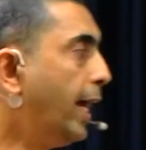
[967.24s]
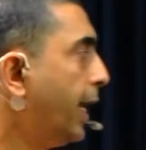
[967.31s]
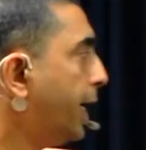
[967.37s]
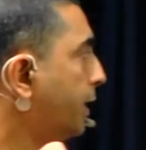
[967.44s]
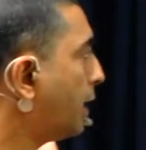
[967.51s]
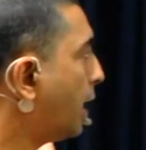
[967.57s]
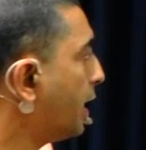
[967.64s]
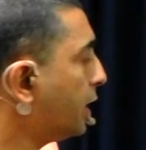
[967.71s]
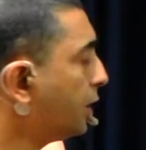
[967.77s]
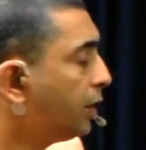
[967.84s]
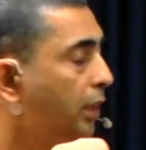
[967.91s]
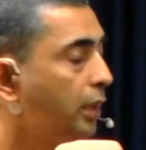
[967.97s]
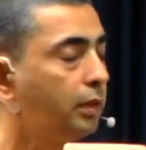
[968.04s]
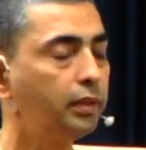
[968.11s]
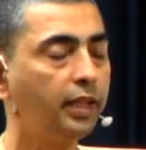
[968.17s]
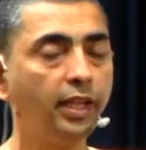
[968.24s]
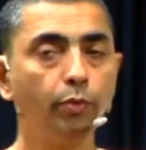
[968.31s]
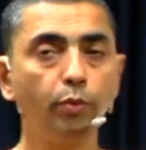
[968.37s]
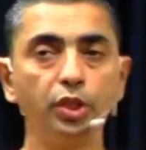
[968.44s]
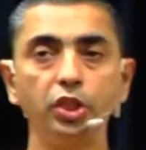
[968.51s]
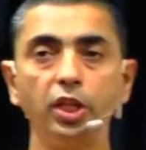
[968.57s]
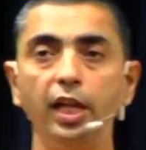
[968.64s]
And another
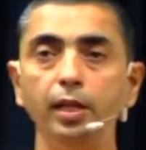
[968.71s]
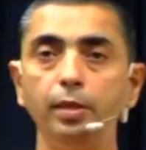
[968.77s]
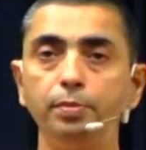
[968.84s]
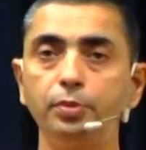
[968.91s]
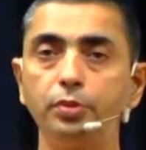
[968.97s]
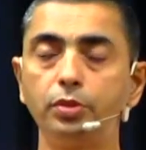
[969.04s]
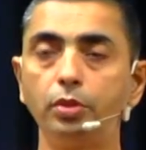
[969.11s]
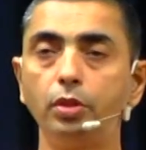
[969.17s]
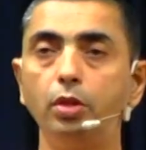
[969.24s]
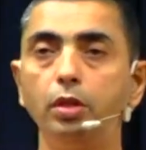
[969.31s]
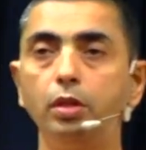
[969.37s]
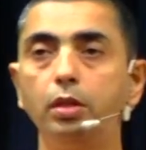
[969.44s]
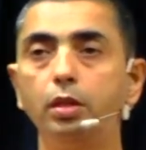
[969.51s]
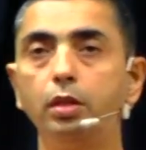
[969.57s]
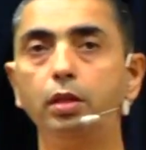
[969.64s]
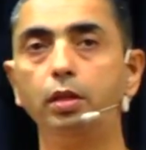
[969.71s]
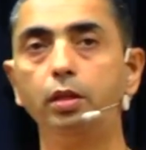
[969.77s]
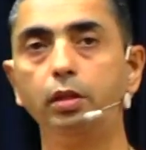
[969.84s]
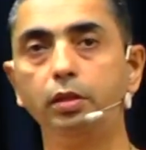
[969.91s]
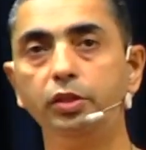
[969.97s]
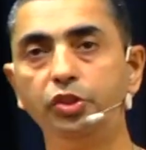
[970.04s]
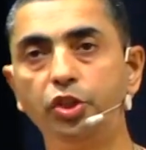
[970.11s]
thing which helps
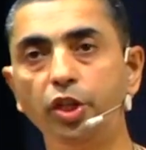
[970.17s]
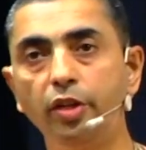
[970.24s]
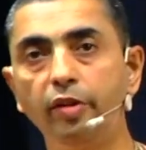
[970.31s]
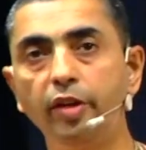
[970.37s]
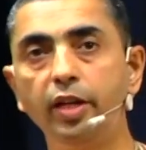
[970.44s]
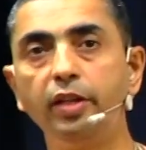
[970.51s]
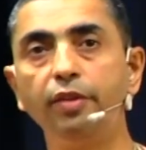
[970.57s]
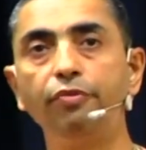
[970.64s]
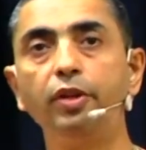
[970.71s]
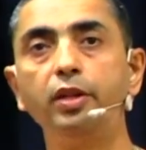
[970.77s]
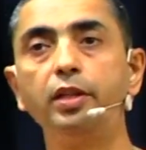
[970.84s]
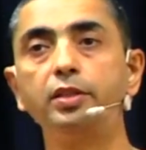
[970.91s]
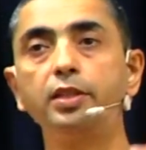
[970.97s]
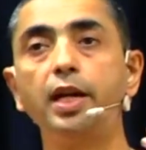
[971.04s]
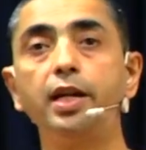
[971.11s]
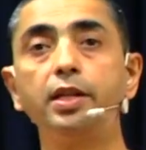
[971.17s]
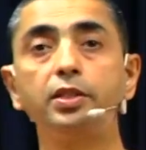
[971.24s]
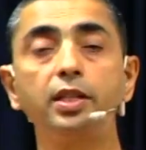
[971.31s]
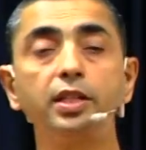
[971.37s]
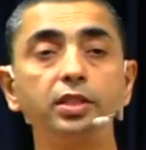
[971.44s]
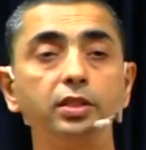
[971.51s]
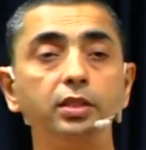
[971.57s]
generate different
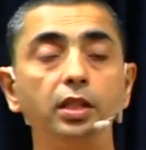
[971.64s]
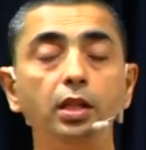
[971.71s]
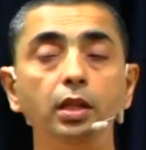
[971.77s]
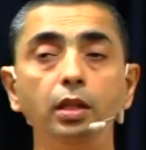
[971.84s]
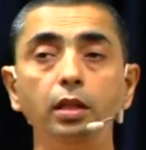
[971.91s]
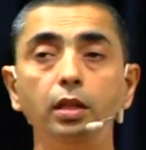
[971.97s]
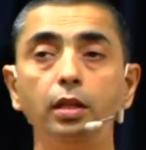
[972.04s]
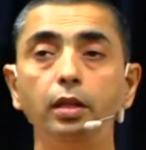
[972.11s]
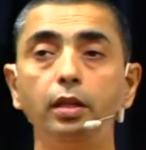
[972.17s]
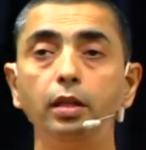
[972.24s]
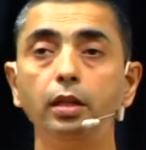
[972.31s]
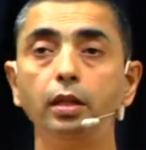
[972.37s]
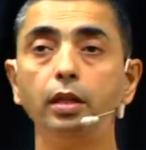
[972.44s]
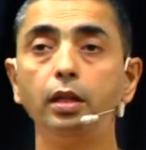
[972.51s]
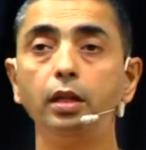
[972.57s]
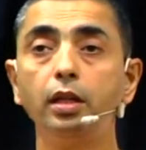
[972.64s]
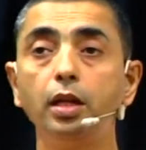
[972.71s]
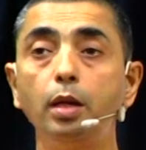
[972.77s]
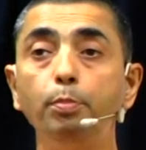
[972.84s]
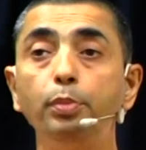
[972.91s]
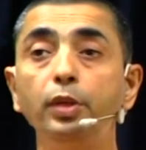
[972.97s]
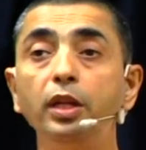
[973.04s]
desires is the
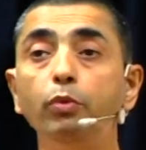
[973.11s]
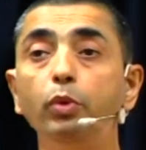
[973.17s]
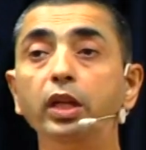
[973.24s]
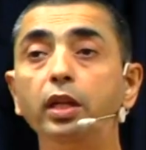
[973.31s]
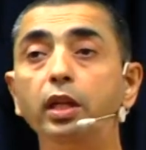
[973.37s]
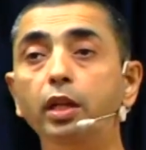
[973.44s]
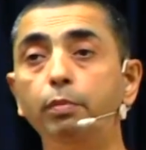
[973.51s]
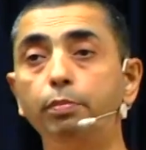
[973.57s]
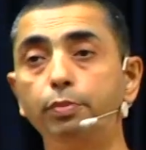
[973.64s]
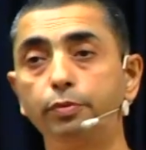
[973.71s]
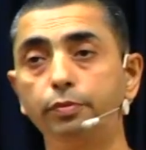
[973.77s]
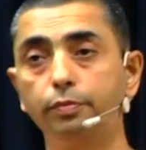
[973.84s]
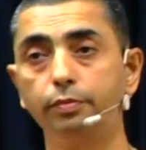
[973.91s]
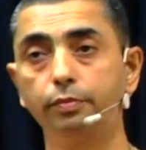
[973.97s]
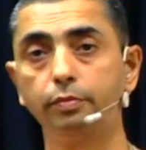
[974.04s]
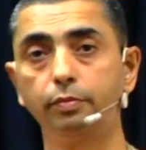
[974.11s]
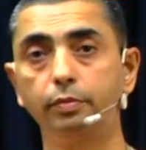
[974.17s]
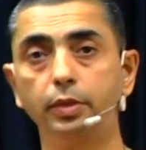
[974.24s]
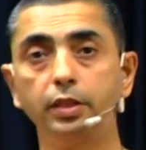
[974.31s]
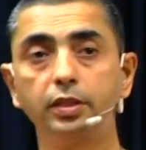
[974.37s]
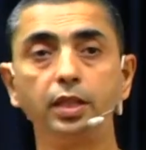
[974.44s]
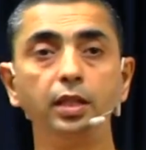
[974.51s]
company we keep.
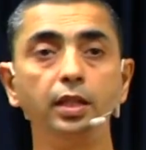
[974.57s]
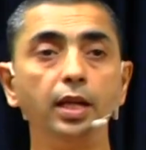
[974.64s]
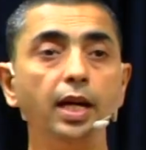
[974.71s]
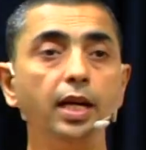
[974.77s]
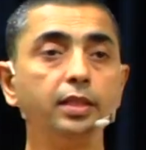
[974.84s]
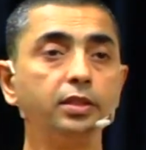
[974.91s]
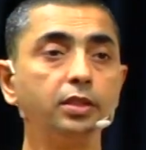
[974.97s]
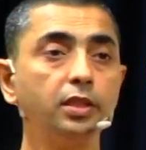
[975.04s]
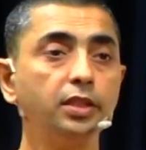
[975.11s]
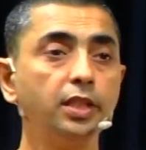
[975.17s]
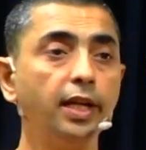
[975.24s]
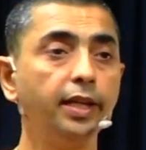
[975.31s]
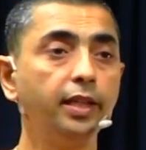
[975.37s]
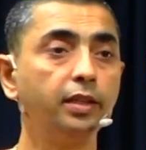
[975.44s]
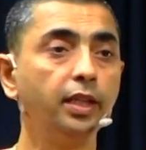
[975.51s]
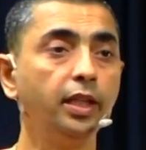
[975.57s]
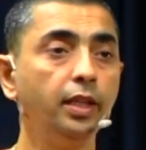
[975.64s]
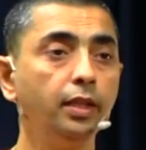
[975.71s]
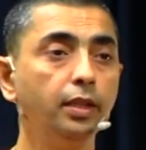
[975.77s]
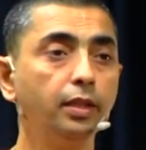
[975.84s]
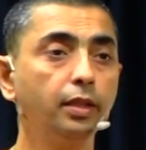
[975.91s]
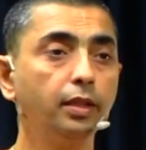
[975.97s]
Sangat
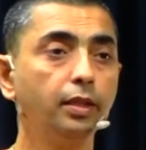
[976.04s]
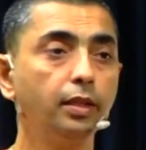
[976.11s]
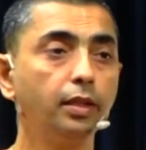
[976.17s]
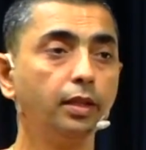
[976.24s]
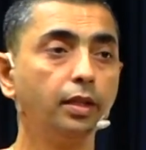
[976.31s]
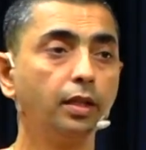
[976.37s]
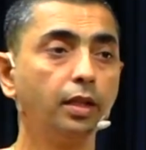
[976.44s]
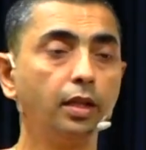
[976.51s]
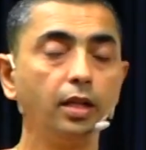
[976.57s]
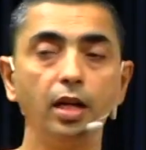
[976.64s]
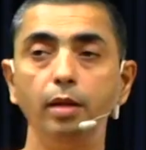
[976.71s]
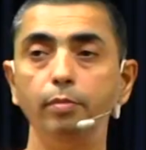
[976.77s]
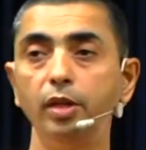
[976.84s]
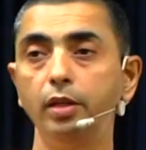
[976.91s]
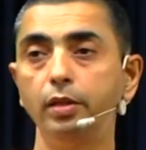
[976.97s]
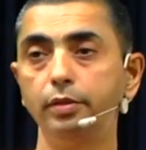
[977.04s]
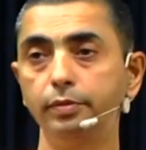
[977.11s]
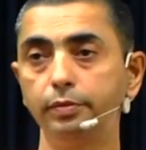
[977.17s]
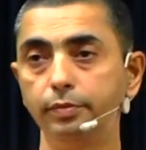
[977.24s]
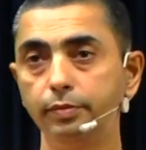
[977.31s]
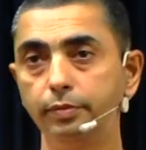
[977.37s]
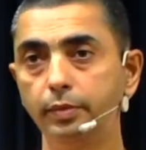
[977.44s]
sanjayate kama.
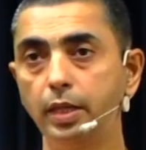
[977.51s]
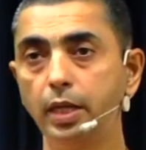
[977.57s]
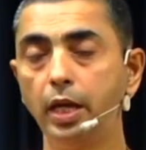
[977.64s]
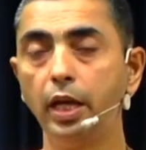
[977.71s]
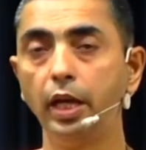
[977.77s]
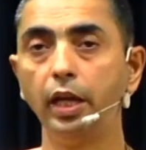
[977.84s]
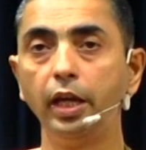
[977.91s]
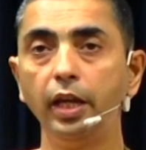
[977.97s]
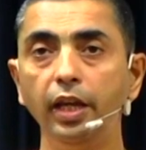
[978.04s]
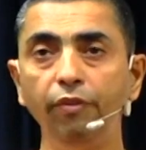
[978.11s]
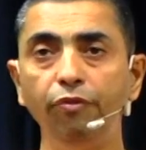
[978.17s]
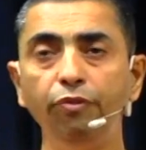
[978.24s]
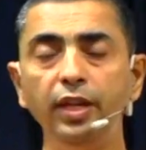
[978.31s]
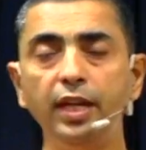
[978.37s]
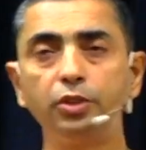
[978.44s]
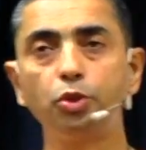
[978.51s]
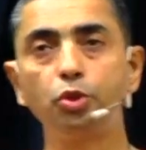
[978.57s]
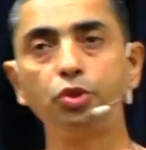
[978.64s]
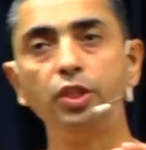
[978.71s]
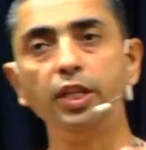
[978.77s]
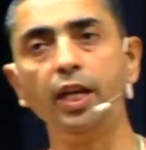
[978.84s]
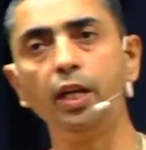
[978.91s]
If we
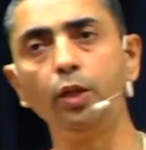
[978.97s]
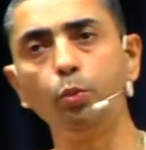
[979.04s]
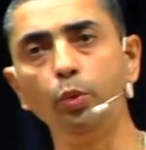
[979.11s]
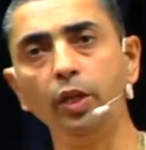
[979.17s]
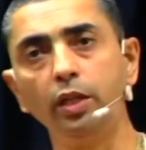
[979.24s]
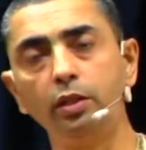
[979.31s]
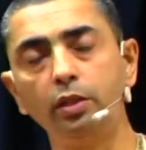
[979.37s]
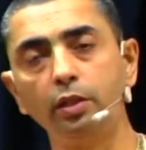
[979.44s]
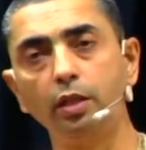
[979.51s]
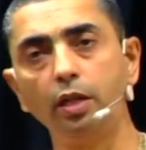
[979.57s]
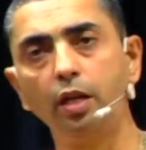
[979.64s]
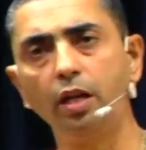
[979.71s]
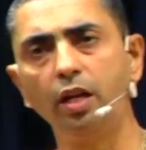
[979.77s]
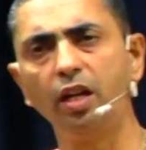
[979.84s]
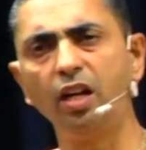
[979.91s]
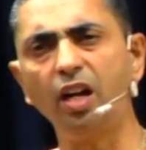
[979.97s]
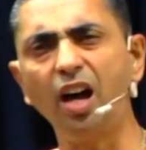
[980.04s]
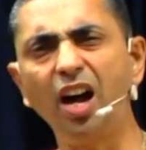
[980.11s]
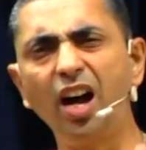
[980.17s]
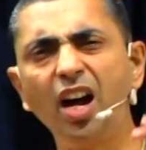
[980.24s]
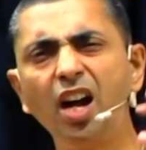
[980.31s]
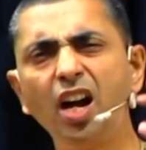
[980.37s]
associate with a
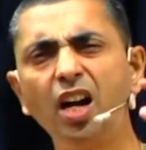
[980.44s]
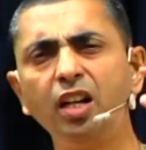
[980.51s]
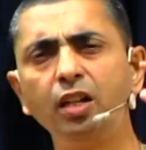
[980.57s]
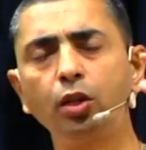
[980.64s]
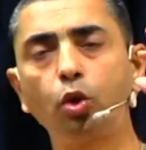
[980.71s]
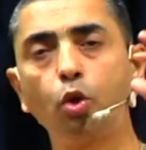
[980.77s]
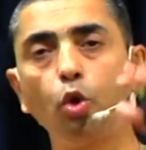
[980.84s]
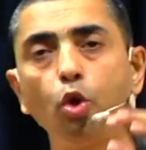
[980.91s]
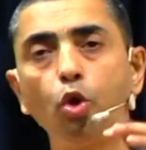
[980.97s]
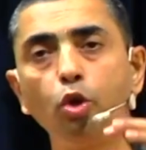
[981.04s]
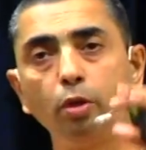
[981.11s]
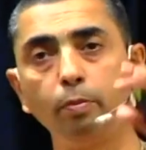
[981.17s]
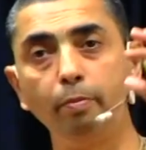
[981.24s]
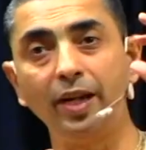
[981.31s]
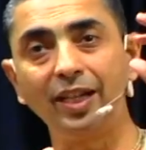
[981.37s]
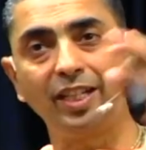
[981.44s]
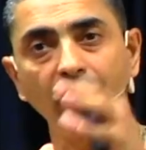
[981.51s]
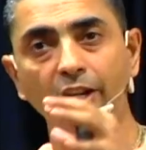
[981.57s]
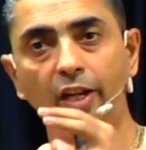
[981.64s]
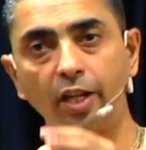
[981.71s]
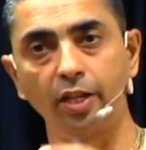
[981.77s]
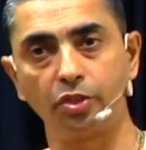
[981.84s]
hardcore
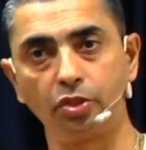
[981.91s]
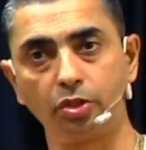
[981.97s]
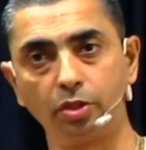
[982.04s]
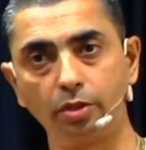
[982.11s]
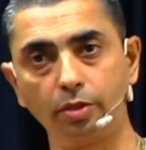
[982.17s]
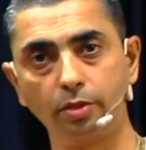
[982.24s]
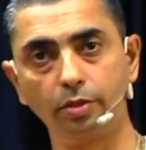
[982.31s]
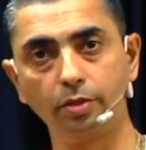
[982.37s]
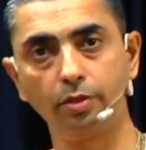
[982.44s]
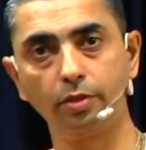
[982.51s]
materialist,